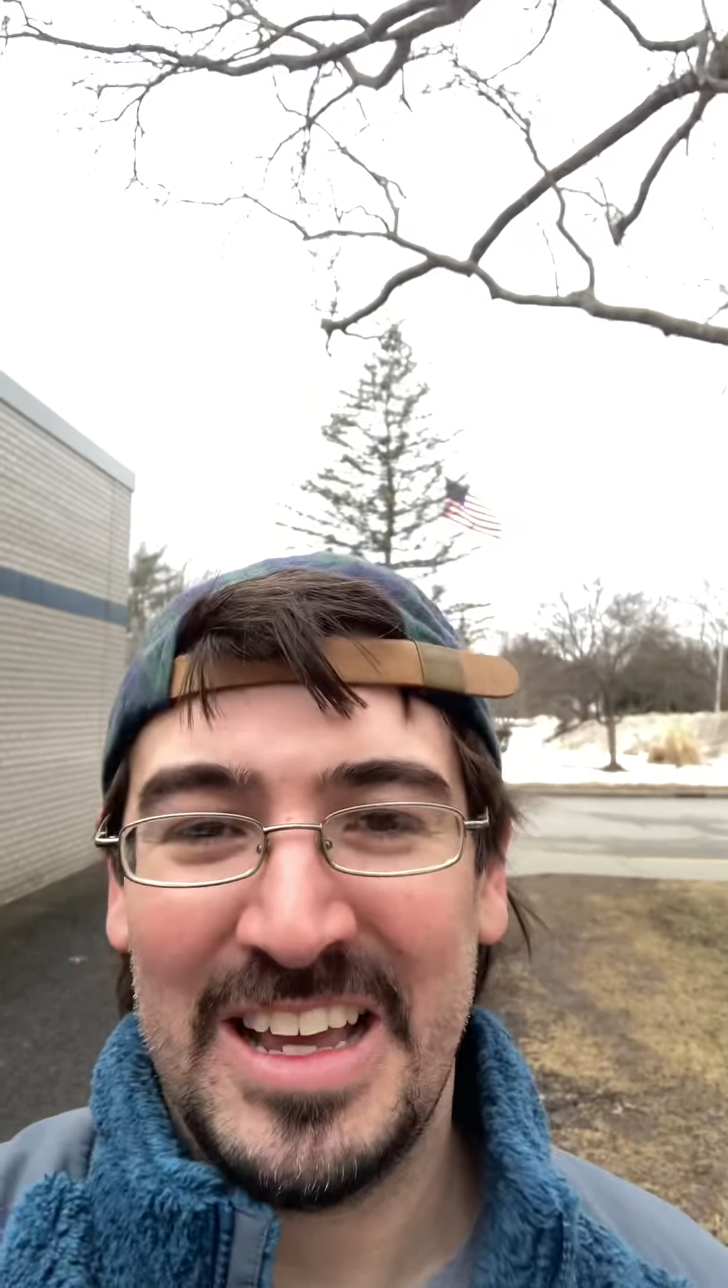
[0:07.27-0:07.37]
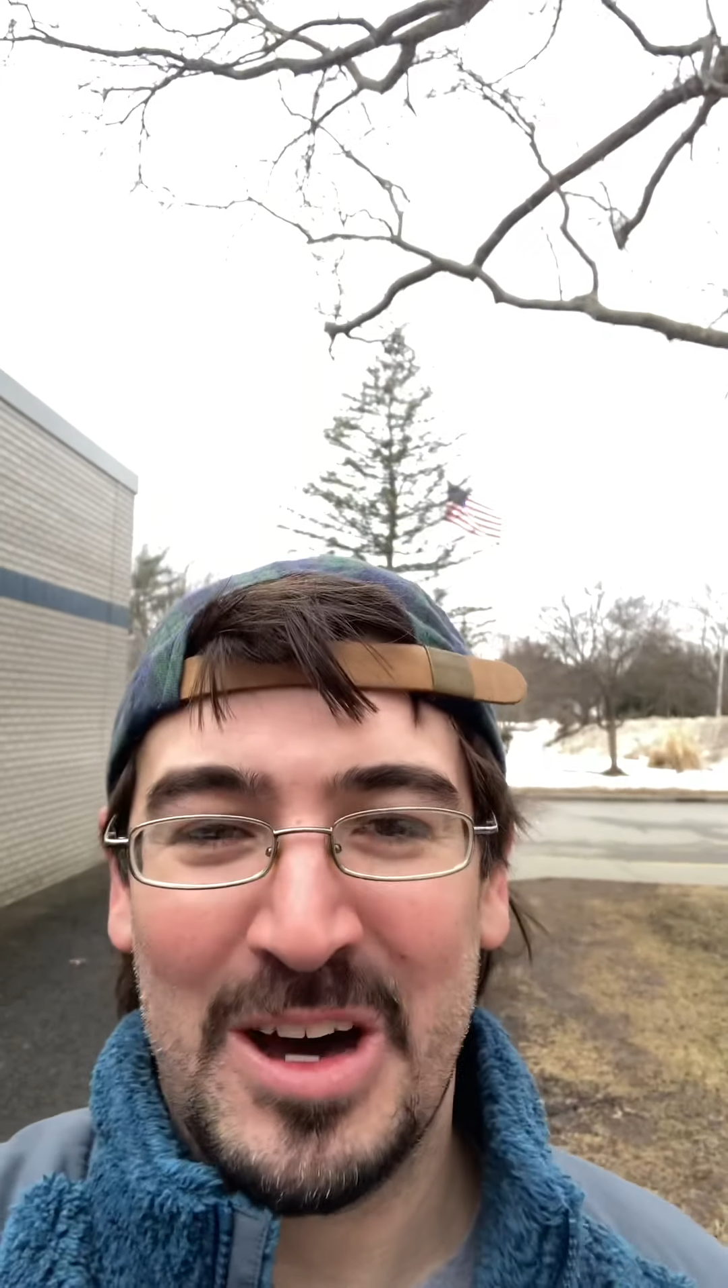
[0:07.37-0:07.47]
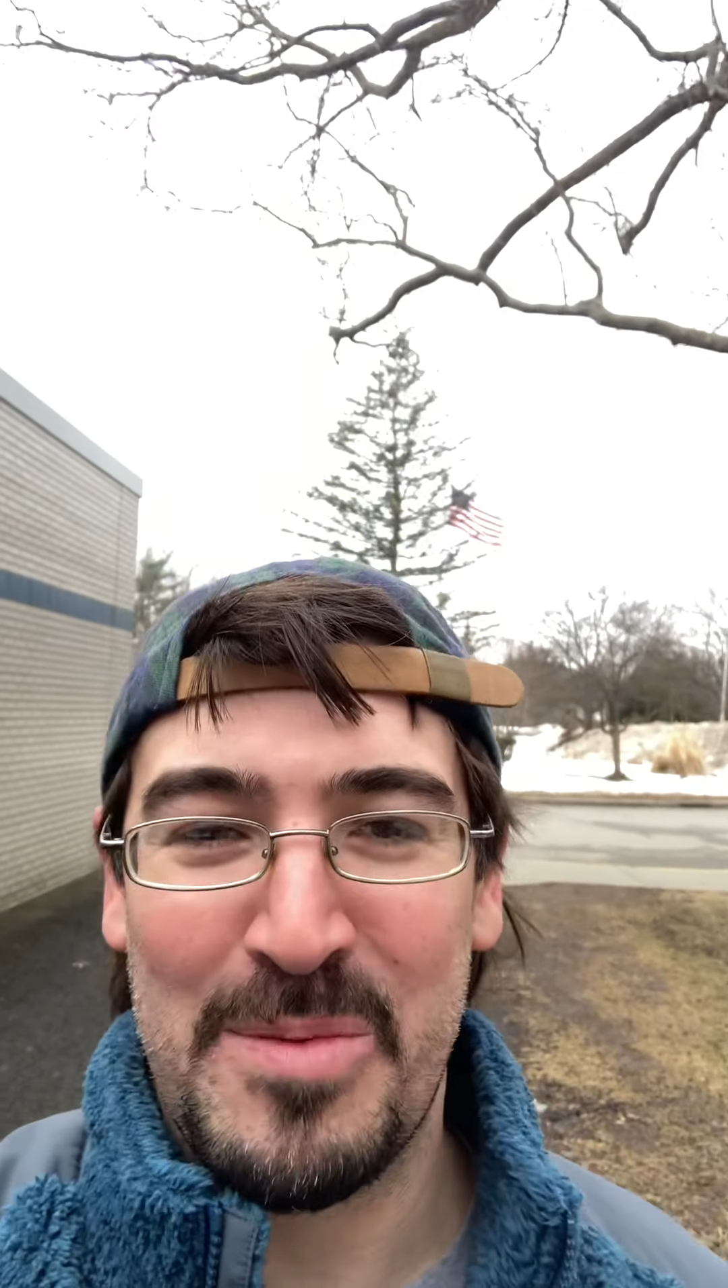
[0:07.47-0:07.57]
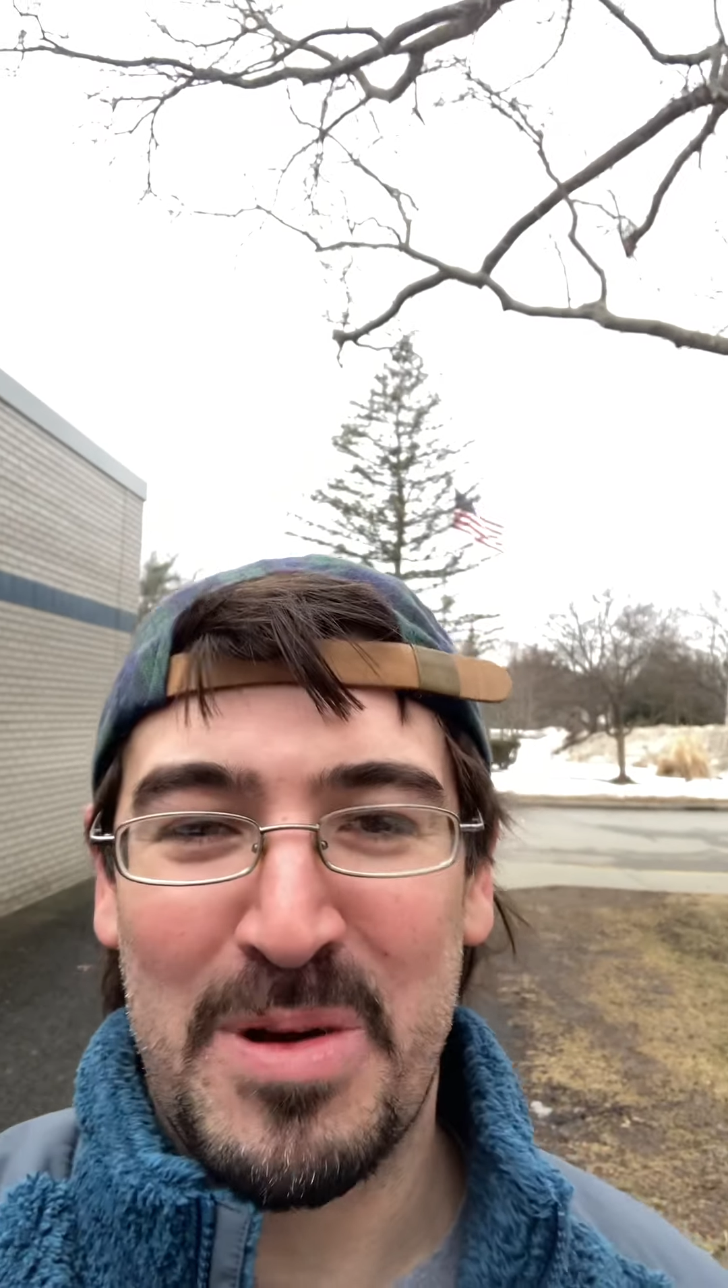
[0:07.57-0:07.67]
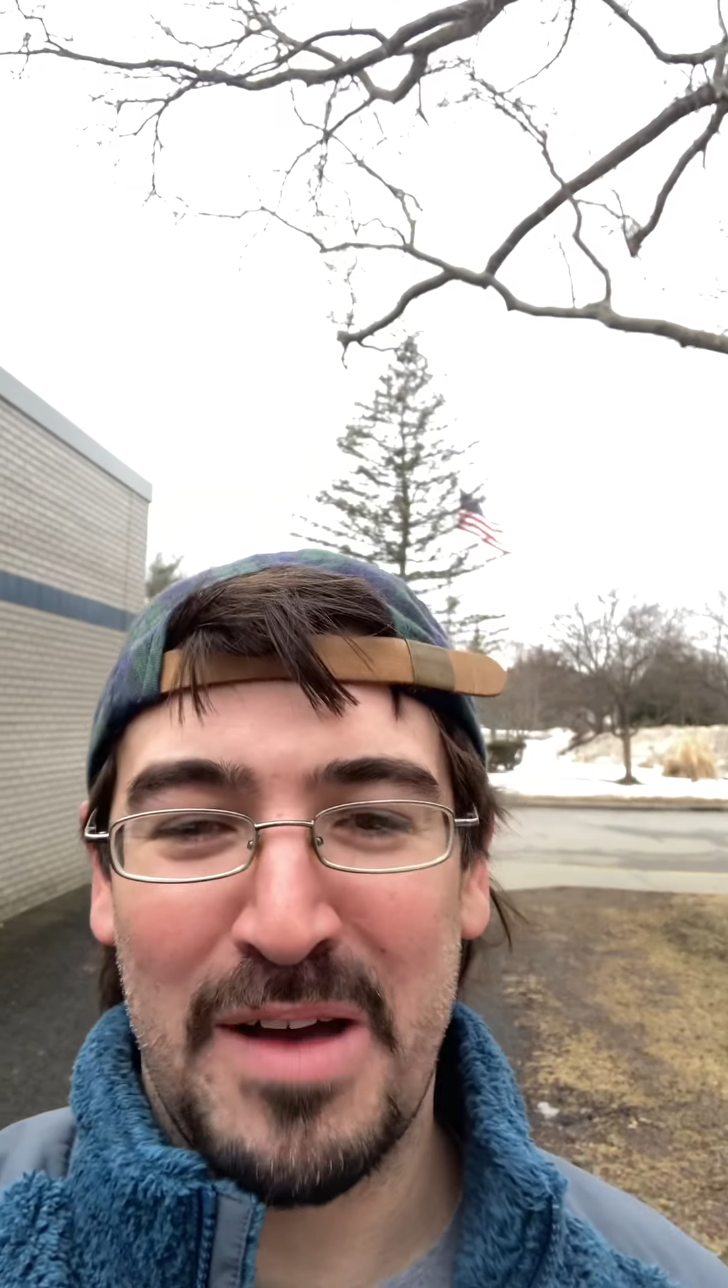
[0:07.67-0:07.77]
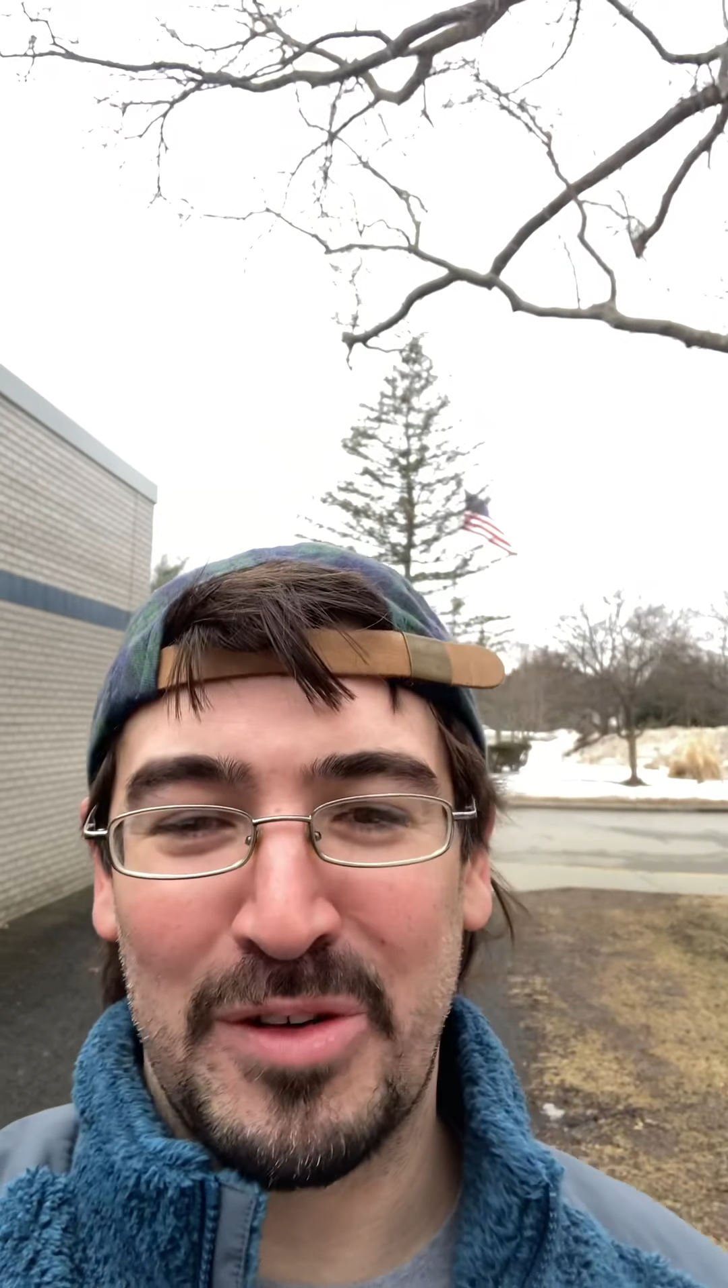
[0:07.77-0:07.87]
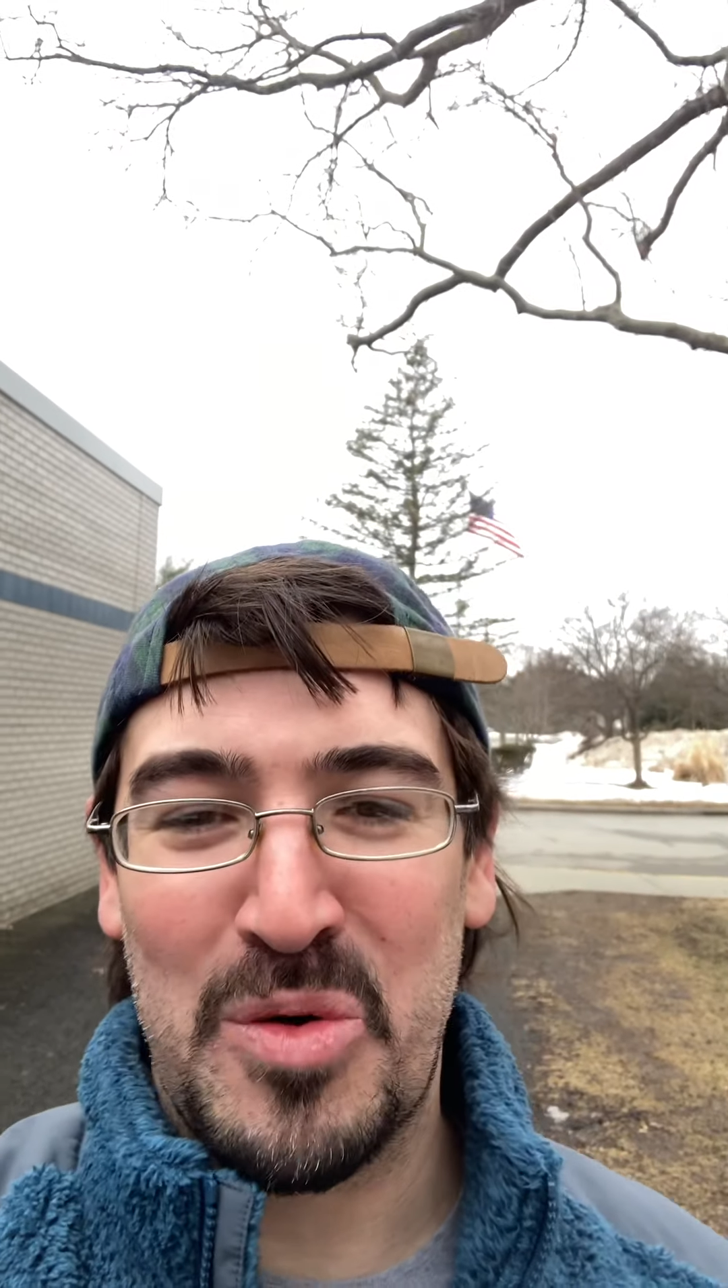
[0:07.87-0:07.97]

Hope you're having a